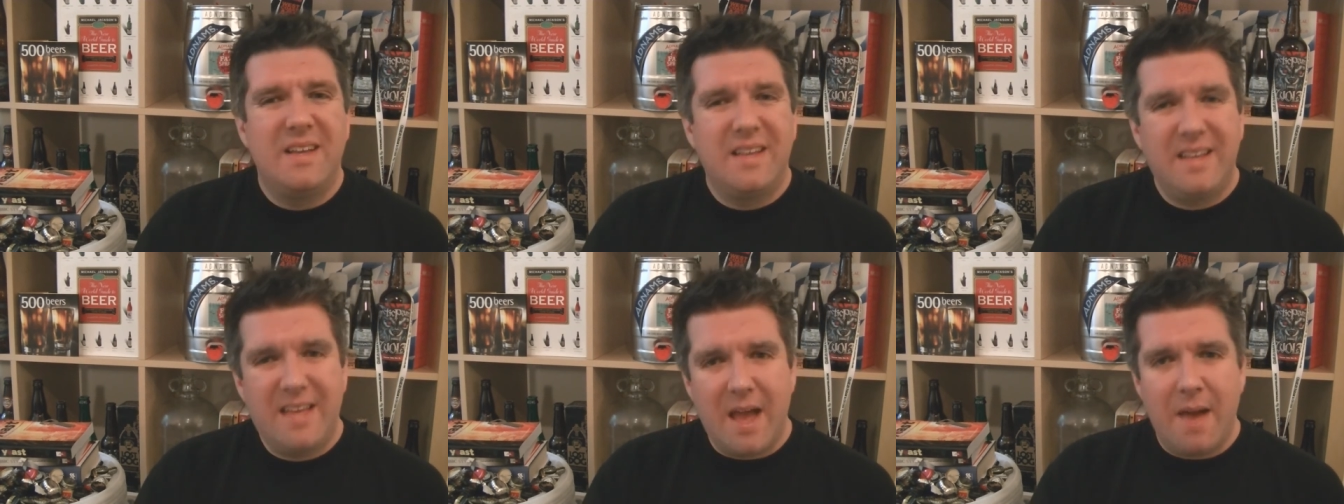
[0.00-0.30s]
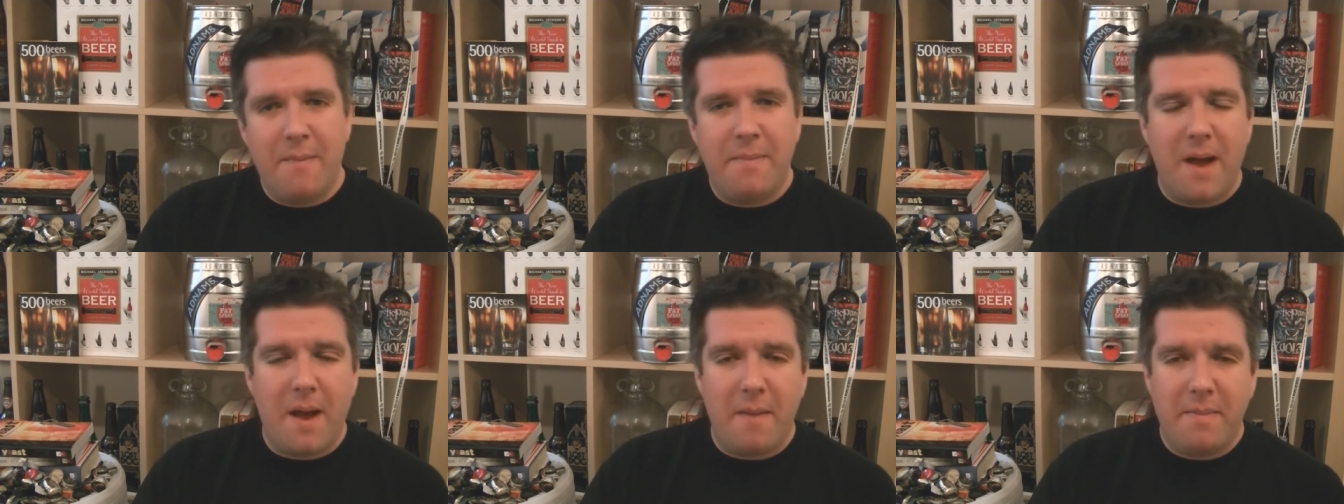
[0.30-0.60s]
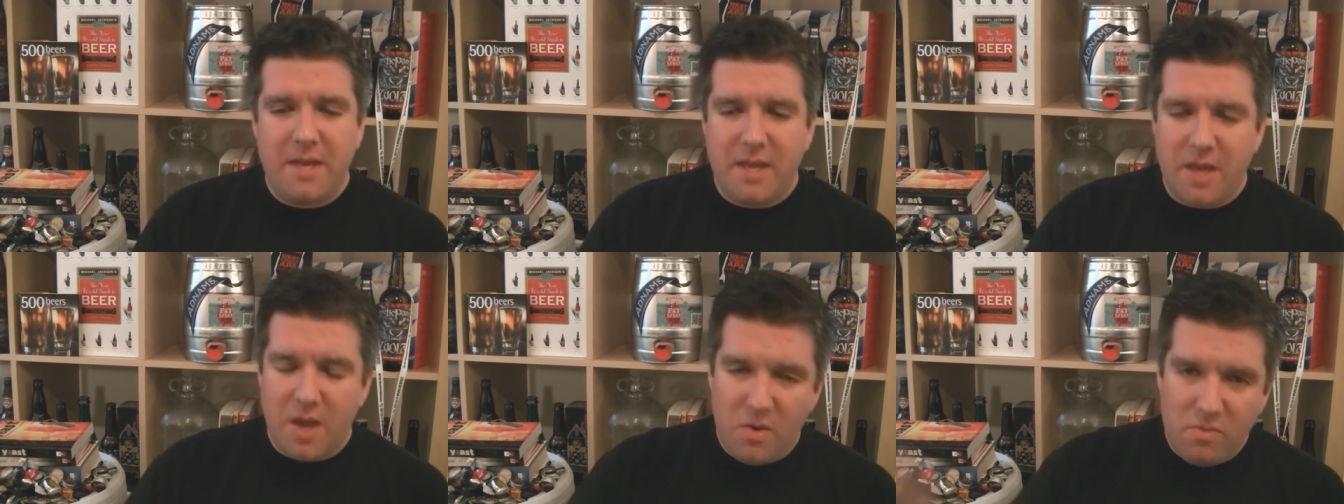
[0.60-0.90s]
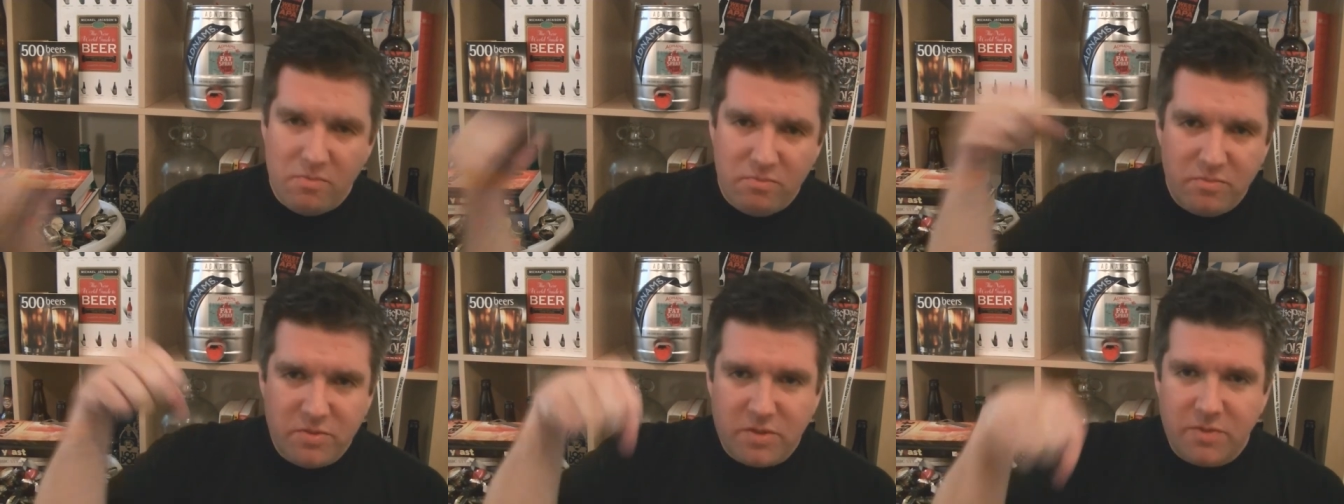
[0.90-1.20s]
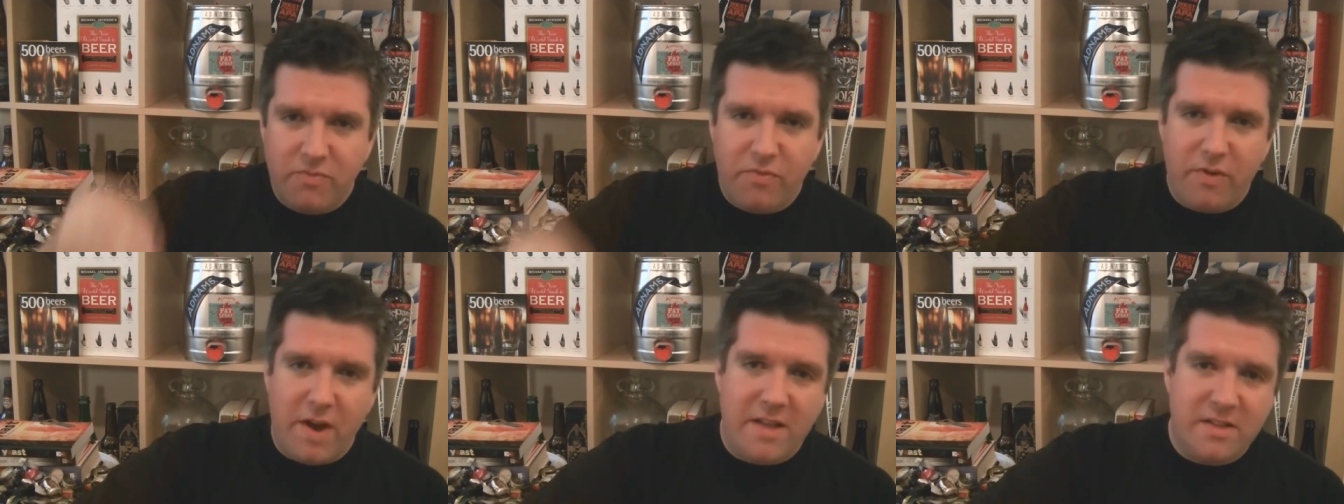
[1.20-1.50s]
get a barbecue,
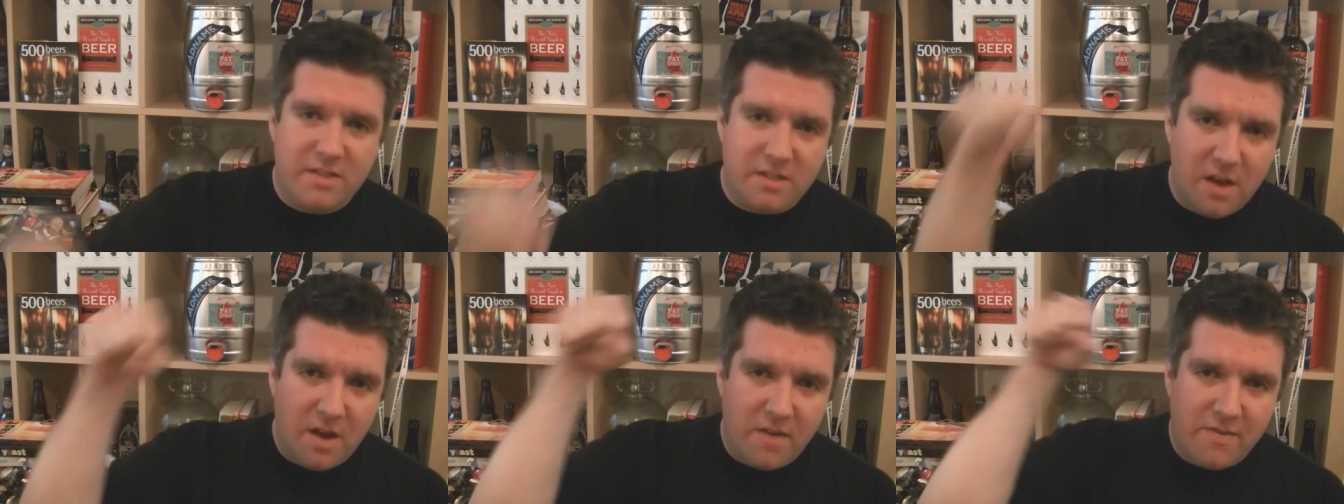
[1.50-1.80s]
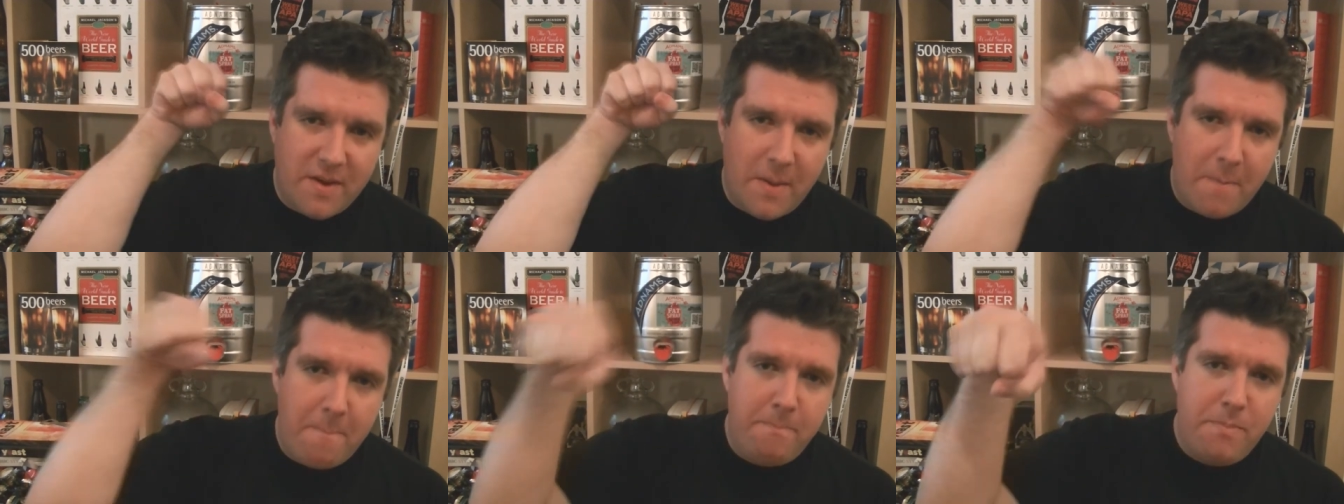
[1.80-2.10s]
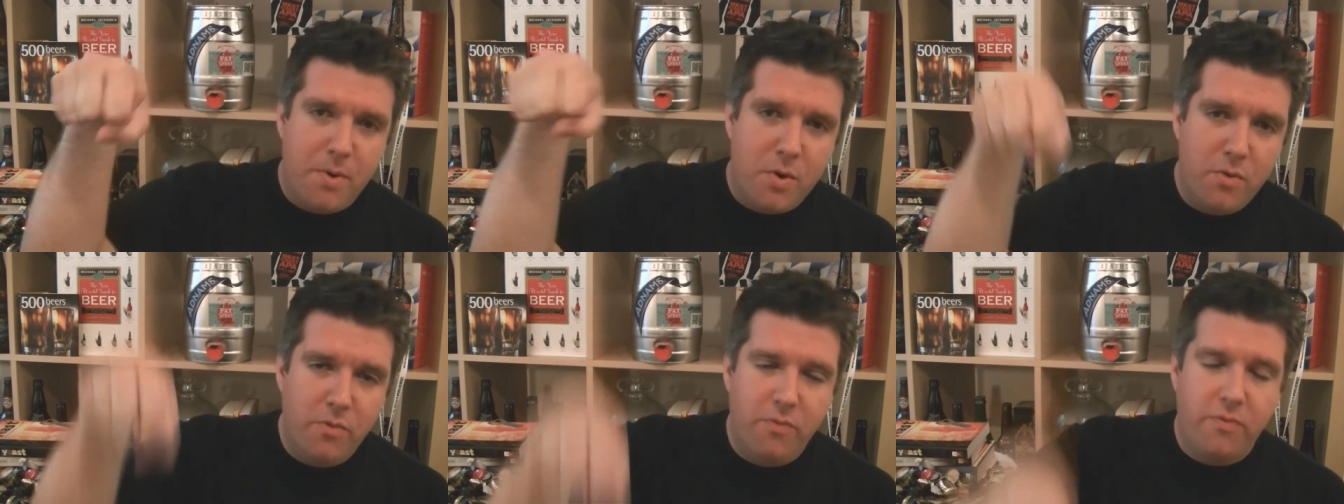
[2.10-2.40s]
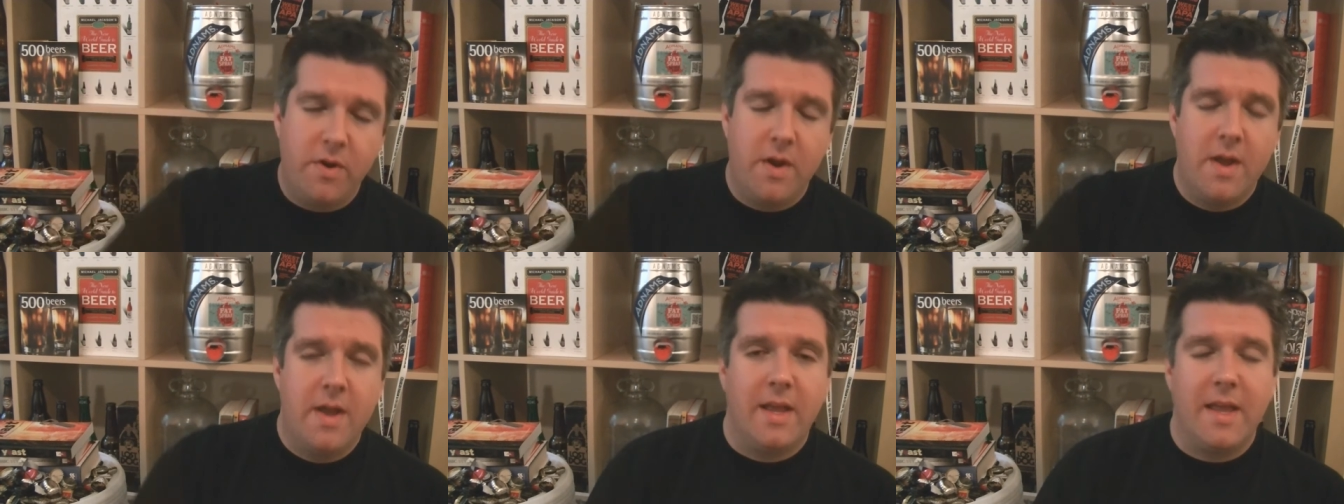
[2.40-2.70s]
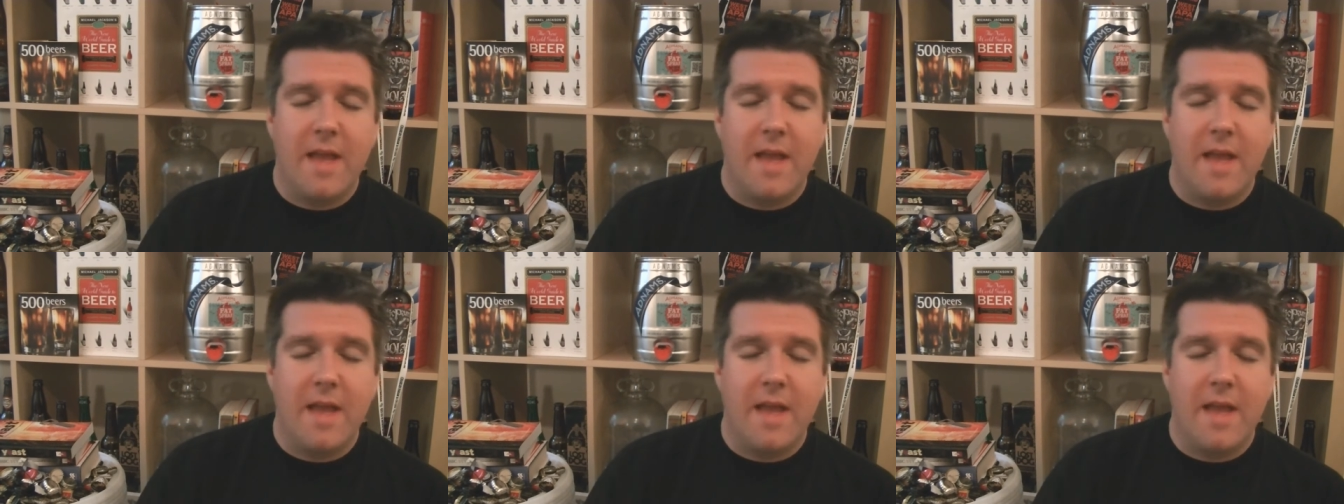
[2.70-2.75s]
some friends over, boof,